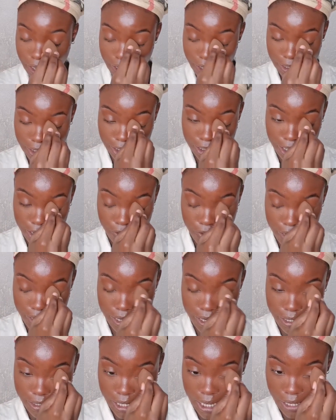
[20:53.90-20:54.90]
and start
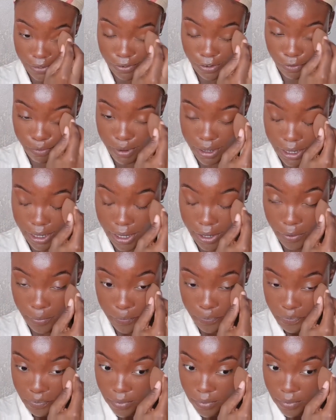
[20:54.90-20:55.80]
reading Life of Pi.